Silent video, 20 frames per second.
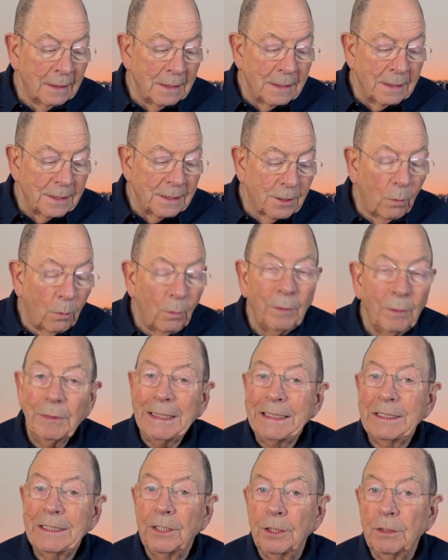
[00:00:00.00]
So what we
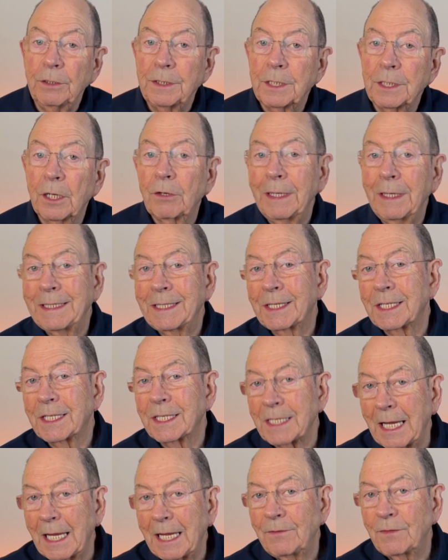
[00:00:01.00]
need to do is to create a
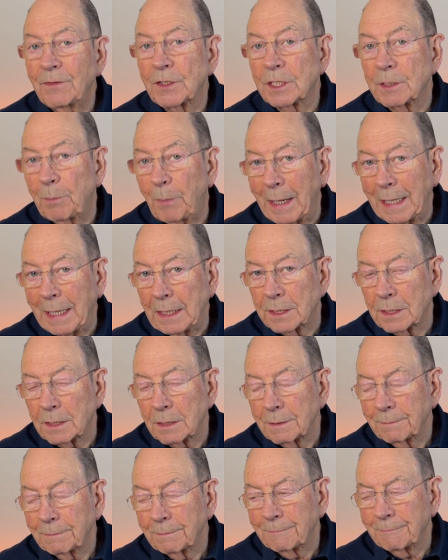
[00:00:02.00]
safe
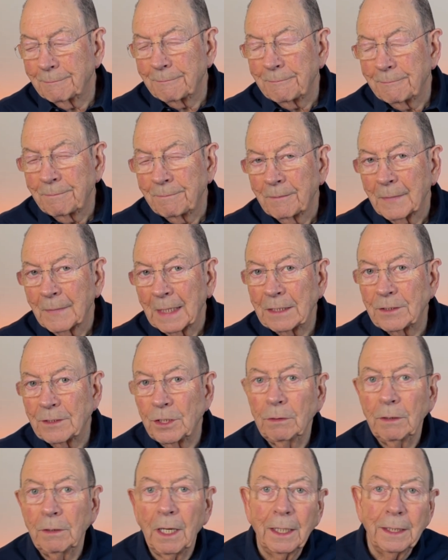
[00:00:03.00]
space. As
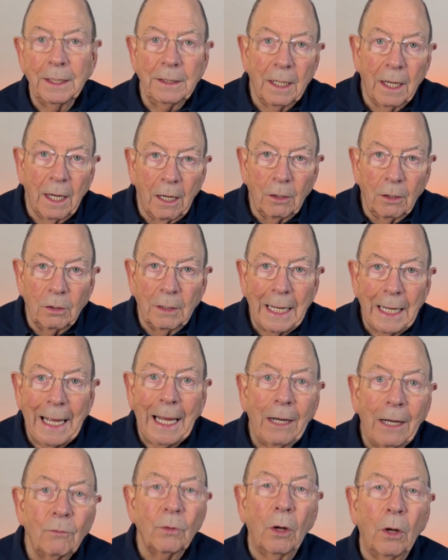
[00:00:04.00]
you and I know,
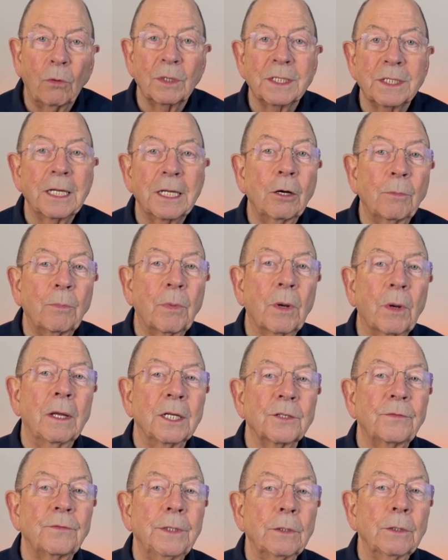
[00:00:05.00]
our role is to help
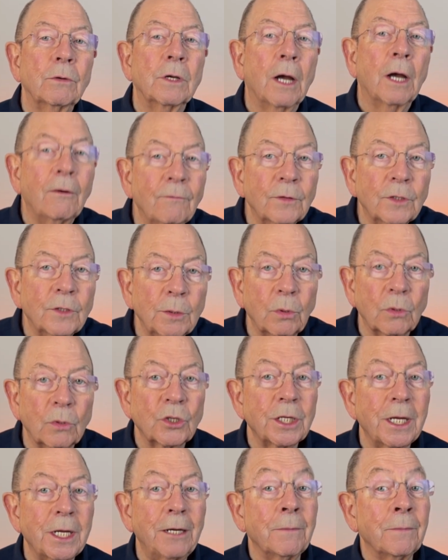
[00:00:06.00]
clients feel comfortable
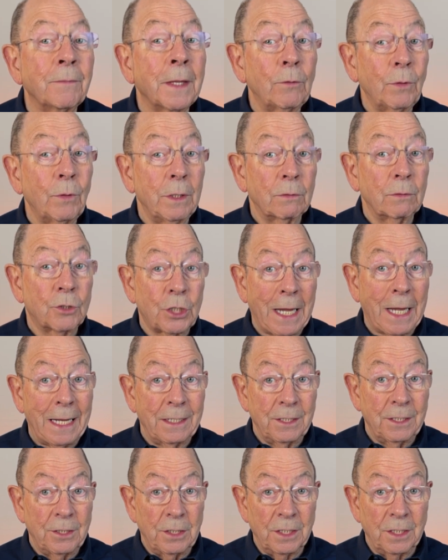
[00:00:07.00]
sharing their real
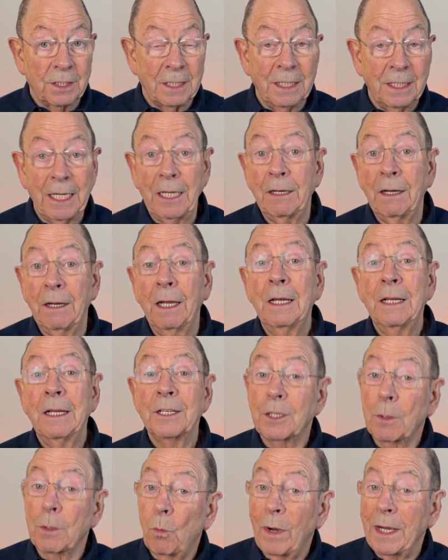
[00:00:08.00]
challenges. And here are
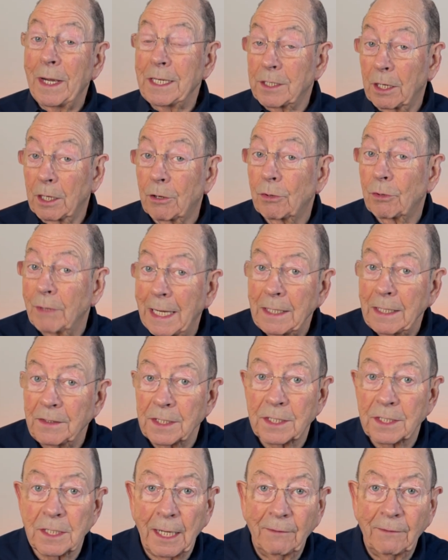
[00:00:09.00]
some ways to create
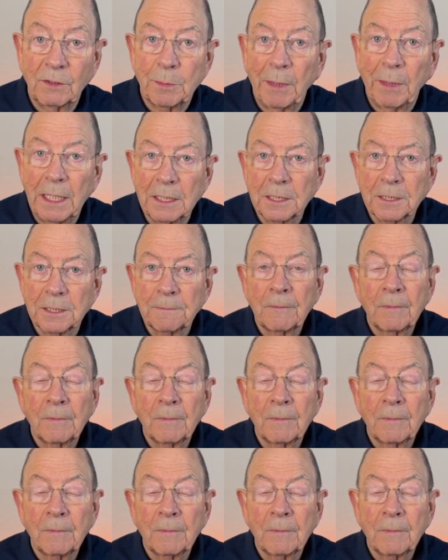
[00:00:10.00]
this safe space.